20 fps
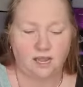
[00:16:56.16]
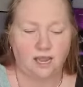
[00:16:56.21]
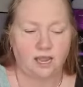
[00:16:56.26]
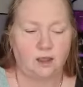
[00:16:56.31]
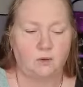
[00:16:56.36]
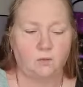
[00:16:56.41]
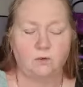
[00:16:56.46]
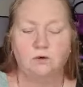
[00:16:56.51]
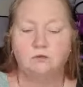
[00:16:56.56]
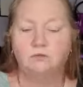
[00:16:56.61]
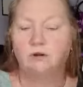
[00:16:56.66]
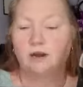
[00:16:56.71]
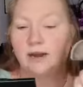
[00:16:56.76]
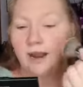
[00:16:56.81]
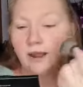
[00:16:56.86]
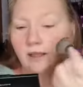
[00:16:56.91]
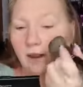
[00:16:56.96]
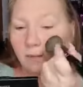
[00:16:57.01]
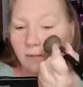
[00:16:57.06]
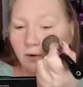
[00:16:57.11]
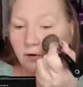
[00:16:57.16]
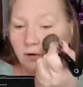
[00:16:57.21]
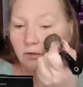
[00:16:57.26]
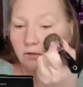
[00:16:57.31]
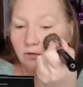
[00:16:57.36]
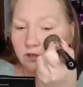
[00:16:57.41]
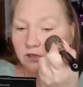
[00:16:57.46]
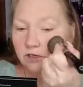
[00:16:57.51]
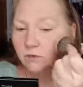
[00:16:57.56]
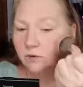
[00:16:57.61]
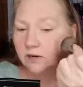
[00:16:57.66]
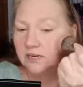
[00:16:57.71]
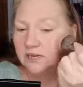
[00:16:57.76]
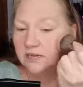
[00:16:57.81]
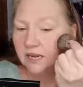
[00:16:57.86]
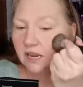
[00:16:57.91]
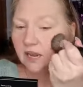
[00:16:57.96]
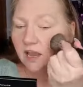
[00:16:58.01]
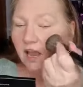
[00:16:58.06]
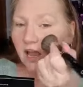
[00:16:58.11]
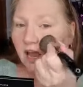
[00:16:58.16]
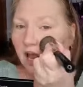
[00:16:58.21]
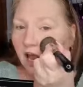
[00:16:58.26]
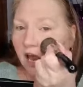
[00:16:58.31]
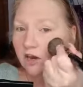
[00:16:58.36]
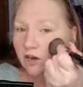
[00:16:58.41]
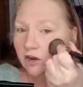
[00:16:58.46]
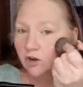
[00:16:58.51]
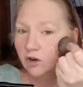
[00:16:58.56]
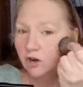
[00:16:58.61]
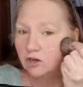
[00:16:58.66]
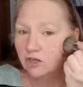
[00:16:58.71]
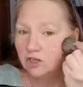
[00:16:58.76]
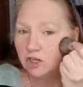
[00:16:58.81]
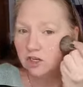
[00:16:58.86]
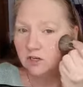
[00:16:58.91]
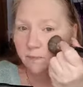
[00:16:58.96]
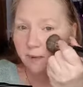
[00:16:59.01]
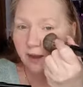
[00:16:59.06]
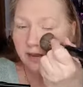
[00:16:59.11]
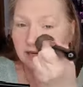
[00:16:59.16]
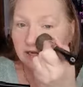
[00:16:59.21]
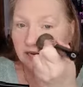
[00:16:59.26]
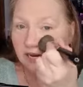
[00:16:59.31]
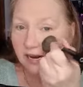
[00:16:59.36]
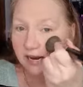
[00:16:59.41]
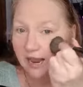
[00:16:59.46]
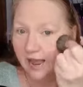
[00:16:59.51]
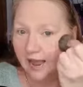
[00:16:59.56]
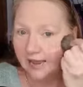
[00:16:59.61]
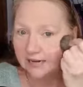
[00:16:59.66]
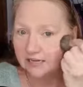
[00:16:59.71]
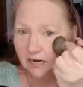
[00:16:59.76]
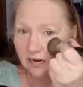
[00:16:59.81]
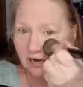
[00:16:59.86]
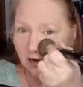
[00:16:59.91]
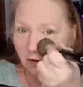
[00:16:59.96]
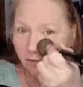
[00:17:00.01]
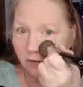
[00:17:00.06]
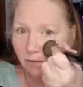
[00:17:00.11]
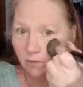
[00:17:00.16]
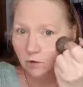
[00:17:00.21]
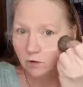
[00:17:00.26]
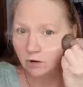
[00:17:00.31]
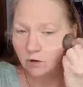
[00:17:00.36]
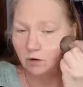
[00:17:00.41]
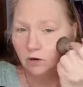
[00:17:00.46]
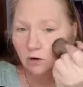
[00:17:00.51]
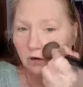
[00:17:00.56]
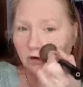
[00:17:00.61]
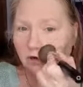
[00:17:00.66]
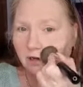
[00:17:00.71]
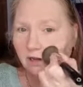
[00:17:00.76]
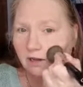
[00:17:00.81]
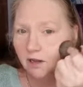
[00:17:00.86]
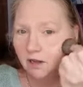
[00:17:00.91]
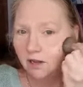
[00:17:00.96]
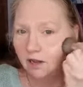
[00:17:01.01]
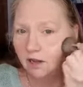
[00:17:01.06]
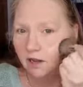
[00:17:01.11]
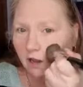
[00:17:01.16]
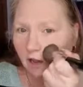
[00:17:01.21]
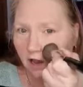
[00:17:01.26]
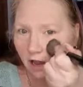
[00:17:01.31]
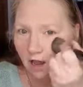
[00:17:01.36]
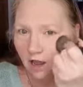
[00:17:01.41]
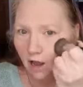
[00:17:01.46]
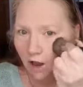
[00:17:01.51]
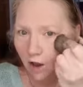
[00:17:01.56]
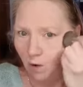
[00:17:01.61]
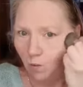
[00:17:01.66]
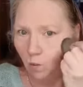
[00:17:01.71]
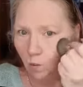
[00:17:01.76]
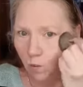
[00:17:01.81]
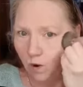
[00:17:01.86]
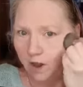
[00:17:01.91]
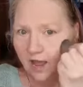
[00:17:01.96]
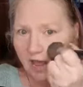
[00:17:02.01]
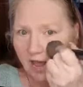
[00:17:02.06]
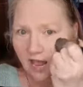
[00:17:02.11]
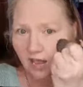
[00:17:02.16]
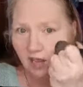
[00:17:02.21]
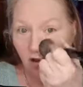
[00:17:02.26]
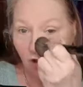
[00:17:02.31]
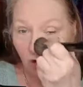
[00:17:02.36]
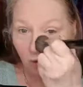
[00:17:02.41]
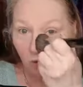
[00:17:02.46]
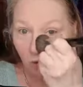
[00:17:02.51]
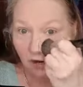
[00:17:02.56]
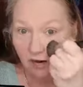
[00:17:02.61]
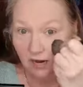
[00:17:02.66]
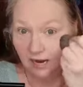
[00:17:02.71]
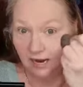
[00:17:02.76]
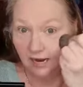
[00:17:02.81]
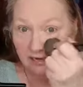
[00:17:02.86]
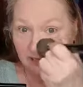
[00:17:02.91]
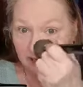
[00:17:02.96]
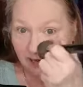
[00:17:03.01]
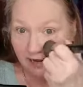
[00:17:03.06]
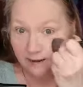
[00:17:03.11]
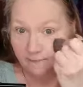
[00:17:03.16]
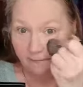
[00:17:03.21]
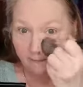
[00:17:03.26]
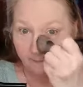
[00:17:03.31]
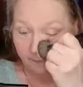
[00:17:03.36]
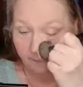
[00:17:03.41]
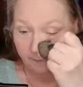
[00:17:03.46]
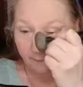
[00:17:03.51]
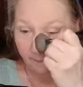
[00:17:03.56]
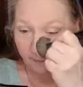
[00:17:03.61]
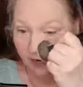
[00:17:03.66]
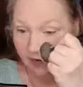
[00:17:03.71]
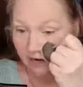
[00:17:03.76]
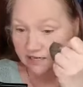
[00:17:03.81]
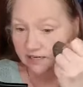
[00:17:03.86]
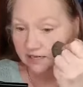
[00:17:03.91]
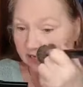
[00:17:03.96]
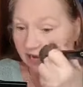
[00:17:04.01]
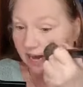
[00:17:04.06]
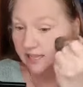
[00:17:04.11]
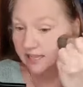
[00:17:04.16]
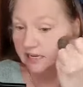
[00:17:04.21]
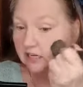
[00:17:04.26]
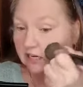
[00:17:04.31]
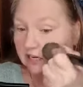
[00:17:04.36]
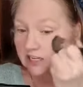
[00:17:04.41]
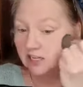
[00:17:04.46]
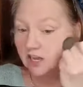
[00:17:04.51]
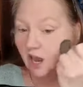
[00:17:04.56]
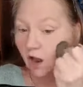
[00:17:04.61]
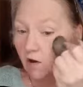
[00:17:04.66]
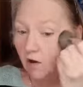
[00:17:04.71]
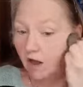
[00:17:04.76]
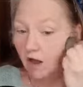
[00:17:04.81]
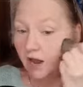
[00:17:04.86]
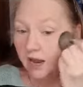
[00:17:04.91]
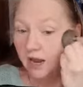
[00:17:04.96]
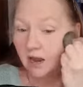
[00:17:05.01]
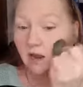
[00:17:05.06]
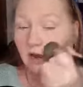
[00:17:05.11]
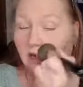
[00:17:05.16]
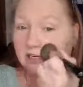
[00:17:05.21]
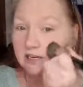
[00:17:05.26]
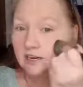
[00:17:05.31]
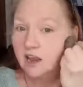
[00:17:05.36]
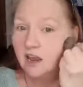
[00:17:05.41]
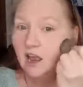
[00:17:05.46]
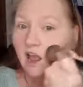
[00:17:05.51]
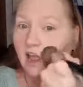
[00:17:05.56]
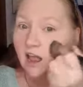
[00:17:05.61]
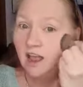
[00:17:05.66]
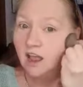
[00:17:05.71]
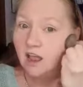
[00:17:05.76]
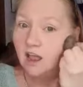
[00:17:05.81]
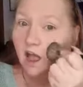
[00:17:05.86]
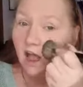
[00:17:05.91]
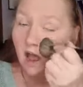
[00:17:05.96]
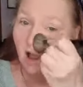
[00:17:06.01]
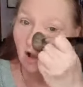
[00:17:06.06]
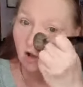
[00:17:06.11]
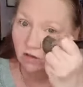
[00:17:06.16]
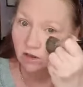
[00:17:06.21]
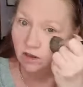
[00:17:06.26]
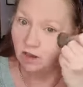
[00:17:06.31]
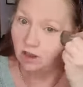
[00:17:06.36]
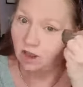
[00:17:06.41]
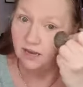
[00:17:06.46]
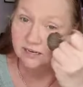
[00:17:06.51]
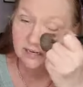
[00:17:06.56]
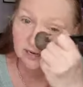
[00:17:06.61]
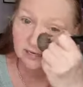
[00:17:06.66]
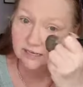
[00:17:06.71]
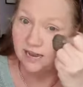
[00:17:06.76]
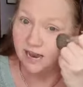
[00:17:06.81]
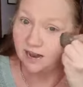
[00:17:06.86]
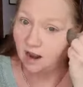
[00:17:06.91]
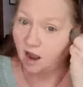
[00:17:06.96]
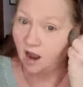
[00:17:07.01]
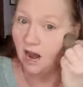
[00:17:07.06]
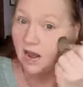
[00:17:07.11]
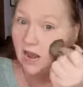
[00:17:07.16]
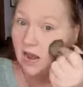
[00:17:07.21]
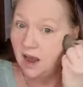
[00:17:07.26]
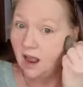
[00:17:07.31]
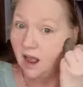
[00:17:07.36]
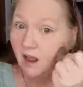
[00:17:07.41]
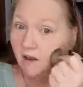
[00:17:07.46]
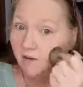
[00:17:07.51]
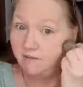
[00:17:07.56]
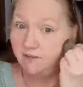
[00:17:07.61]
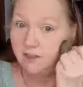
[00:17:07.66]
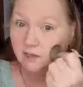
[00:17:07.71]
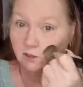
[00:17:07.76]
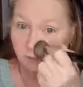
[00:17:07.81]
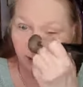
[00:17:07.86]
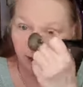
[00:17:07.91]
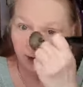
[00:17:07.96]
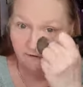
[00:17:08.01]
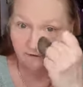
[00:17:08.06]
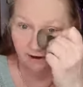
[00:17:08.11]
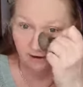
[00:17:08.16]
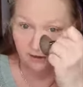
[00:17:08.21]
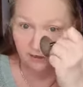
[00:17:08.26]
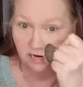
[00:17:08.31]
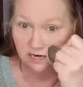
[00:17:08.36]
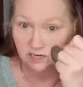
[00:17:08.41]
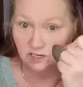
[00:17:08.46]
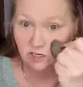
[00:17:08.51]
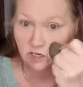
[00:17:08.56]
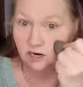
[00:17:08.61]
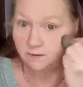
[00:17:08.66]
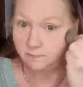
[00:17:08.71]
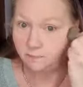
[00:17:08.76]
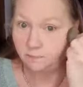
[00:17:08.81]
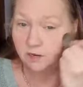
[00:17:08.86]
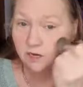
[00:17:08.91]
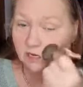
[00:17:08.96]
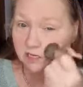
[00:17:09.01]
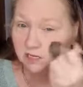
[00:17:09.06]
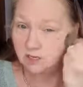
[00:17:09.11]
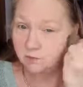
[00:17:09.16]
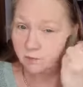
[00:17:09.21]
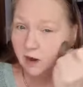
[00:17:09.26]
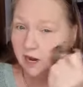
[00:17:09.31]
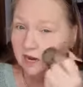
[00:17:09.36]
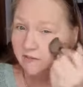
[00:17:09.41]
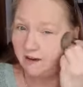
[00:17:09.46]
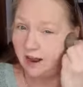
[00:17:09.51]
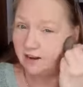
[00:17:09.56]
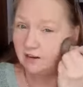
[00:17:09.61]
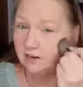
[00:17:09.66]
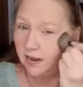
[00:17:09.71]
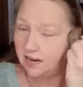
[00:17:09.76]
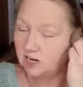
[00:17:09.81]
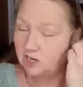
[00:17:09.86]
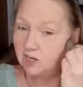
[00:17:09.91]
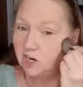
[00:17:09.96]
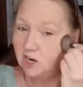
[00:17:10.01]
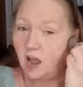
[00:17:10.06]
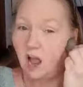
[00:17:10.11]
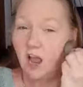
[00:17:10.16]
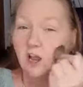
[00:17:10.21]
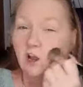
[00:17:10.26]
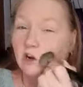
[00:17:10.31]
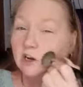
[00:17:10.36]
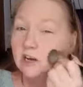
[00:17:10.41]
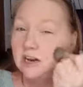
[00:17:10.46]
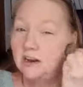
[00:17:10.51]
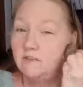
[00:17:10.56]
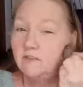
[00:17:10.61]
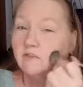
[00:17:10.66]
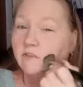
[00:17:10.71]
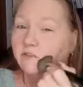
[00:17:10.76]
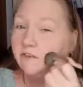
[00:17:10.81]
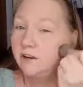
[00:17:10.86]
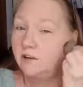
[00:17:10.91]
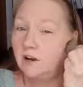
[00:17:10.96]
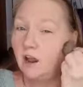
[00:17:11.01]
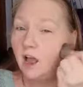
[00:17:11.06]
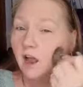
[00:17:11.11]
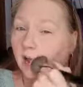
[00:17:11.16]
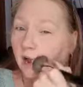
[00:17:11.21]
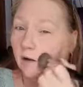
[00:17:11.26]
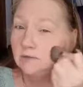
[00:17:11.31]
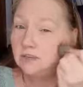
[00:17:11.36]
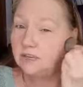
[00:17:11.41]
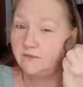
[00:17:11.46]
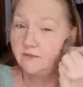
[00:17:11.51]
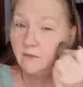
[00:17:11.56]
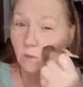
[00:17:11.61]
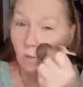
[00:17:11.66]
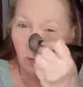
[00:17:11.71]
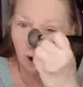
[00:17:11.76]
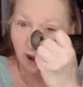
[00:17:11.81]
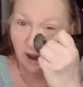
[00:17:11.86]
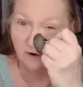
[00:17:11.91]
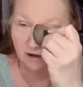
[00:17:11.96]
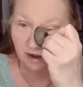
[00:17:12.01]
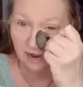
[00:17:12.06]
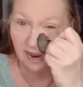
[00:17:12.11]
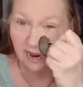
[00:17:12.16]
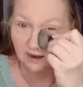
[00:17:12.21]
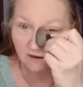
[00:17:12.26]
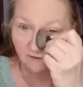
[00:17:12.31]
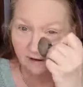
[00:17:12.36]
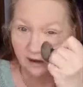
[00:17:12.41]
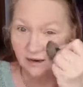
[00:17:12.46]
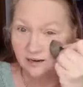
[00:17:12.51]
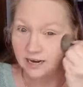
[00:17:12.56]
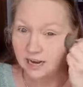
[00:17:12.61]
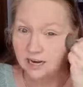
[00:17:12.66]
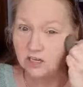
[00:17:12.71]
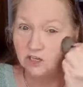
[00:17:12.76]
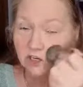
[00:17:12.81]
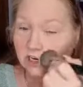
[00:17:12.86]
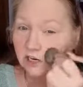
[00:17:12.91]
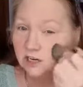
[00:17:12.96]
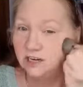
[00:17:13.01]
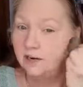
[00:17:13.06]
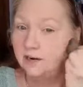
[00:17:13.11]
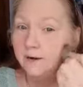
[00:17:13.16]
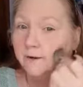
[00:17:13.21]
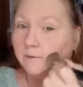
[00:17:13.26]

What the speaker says: it will run out that bottle too easy. And you can just basically add a little bit more where you need it. But as I said, this is light, guys. As I said, I love the spray foundation, because the spray foundation, I couldn't even feel like I was even wearing any foundation.